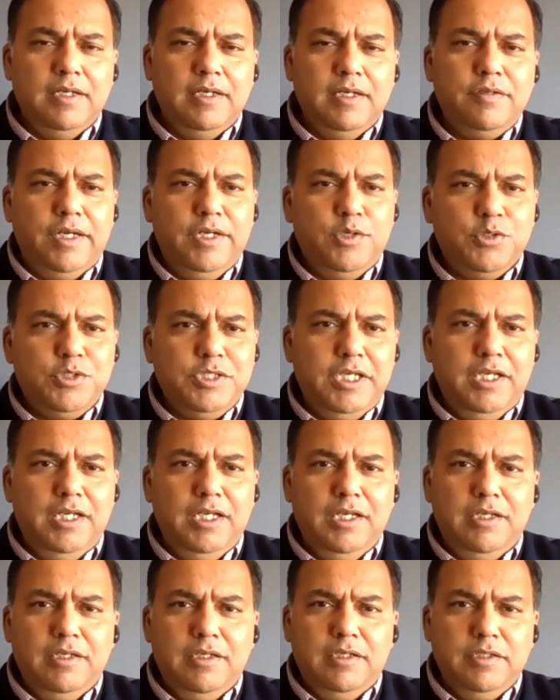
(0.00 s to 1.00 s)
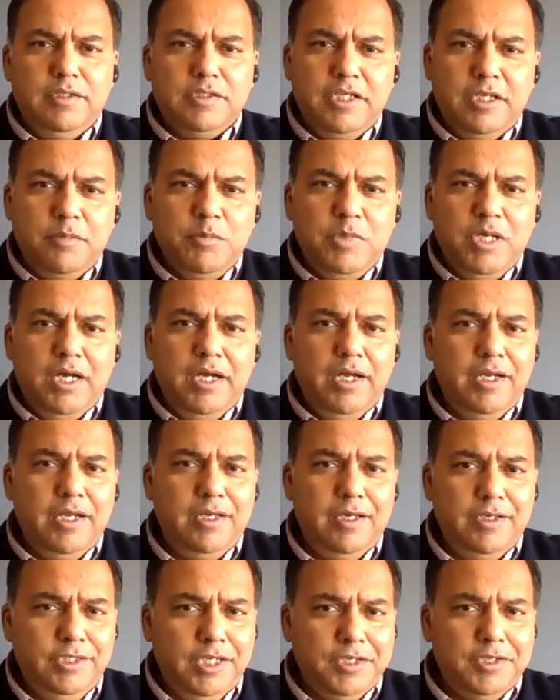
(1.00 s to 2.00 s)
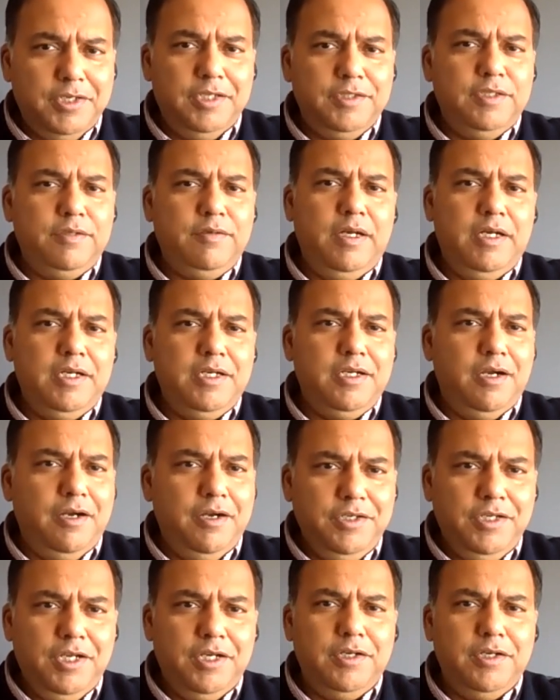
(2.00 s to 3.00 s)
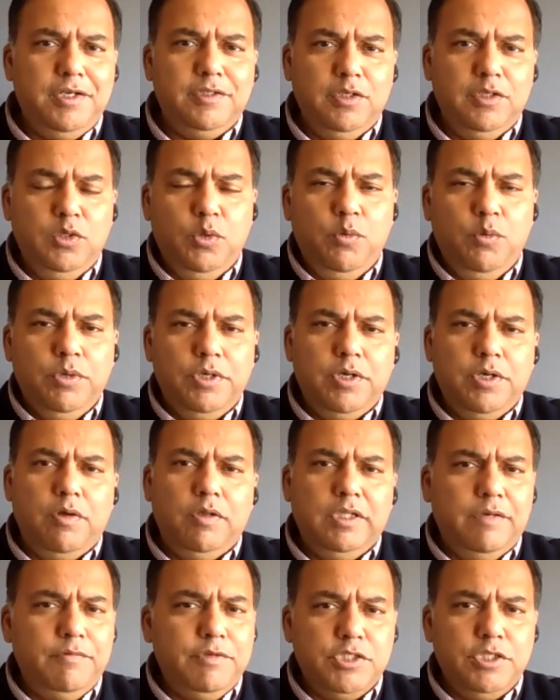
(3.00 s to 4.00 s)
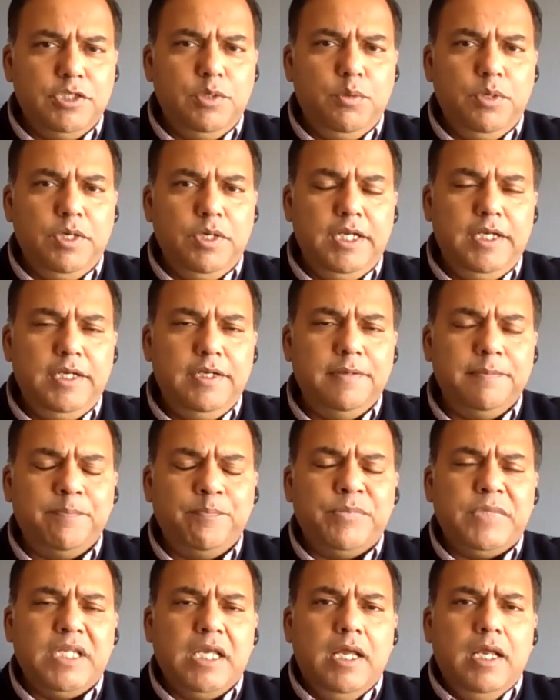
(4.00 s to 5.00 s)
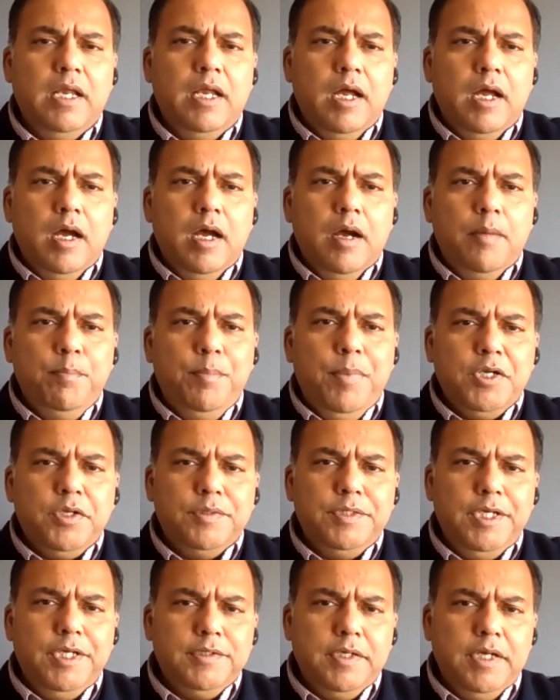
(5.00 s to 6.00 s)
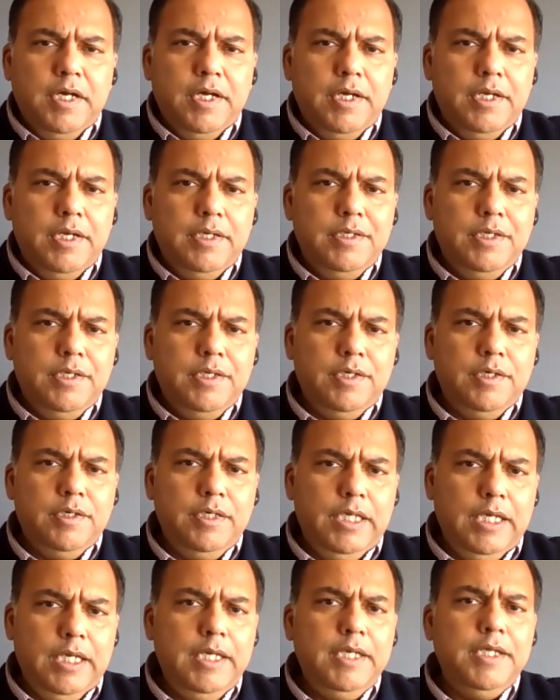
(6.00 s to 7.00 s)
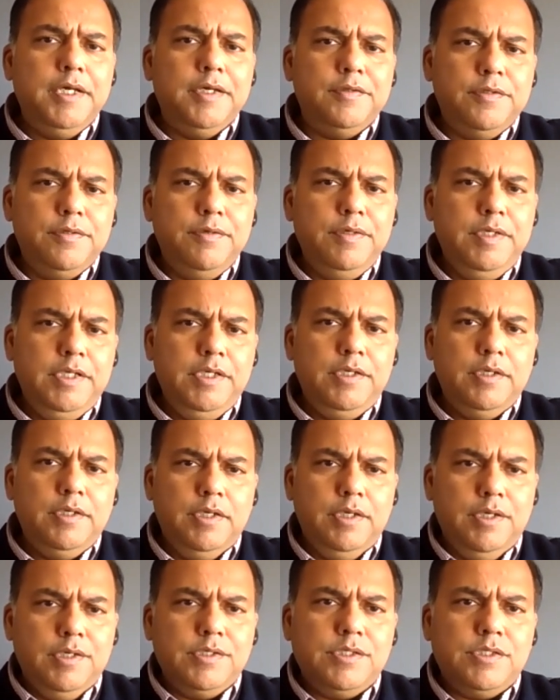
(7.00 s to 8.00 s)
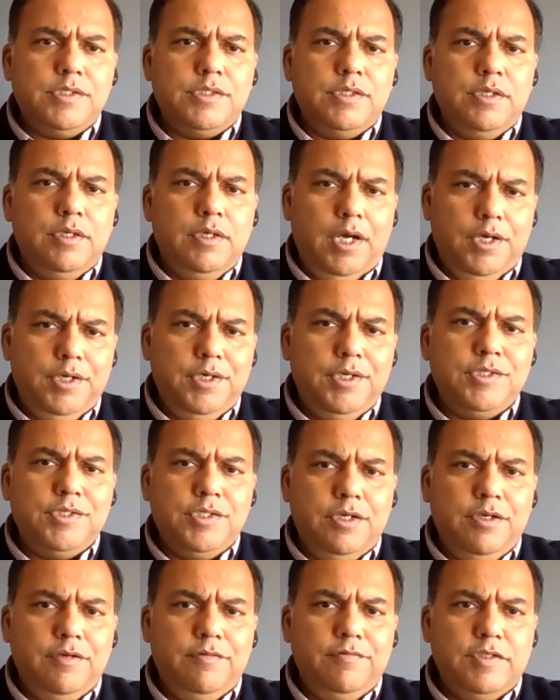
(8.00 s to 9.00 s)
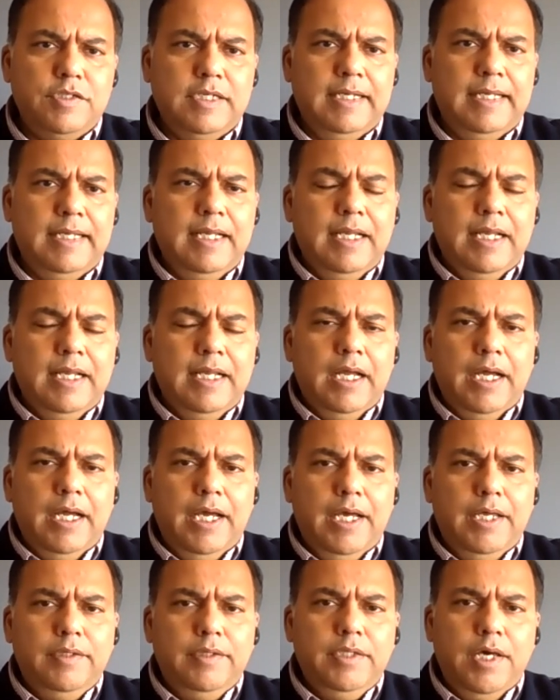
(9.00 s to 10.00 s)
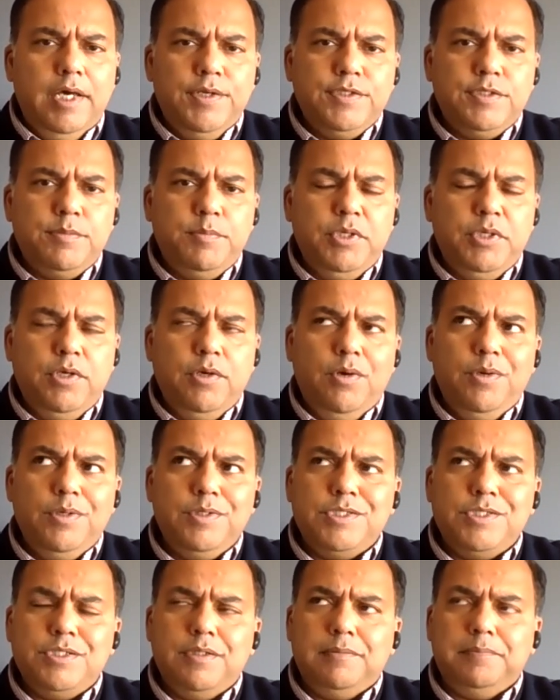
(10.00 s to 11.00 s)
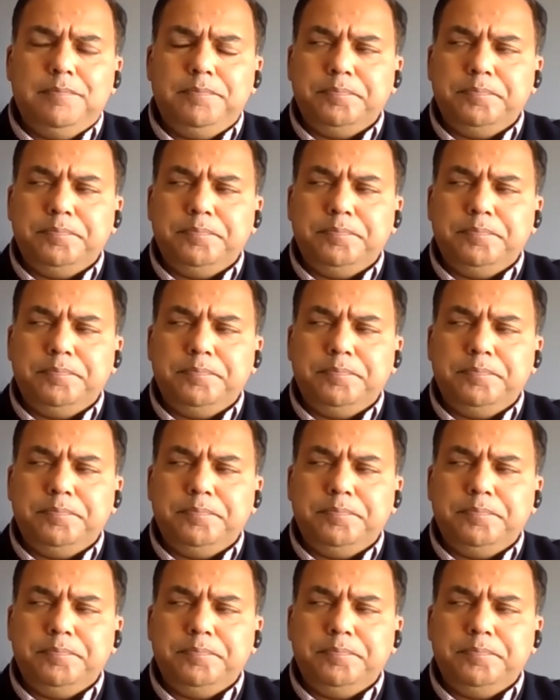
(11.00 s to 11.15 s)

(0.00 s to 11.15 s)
yeah. trying to sell the same guy yet another credit card, yet another loan, and all that, which they don't need. Yeah. Hmm. But on the other hand, uh, India 3 is underserved. And that is because